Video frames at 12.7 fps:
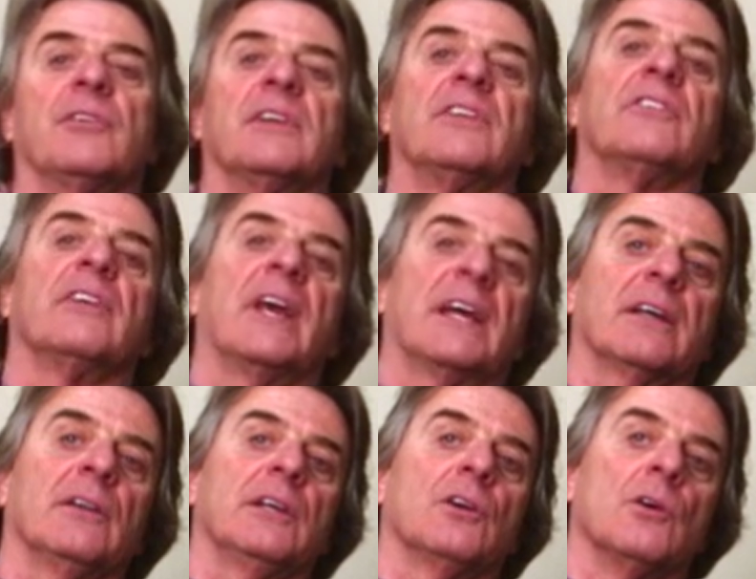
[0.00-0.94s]

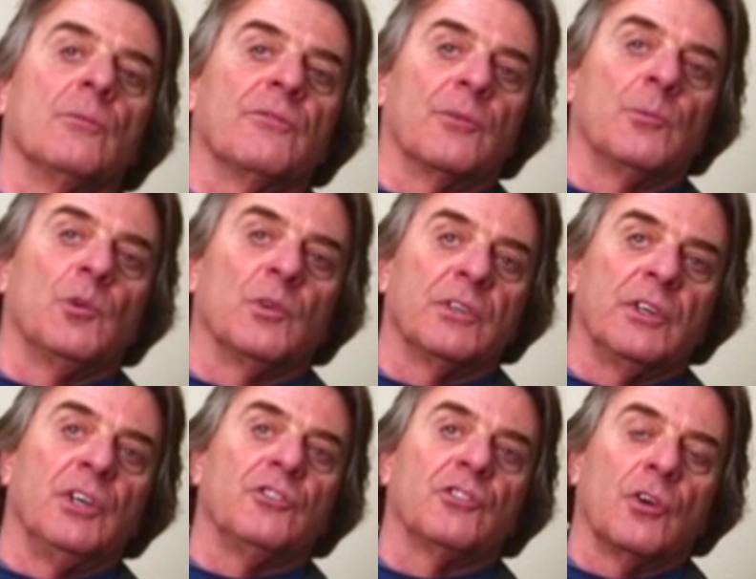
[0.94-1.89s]
exactly comfortable
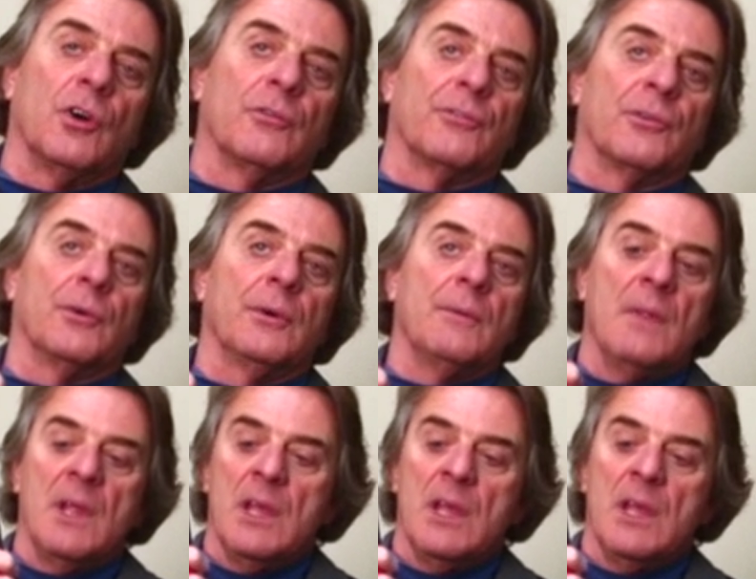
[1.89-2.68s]
to each golfer,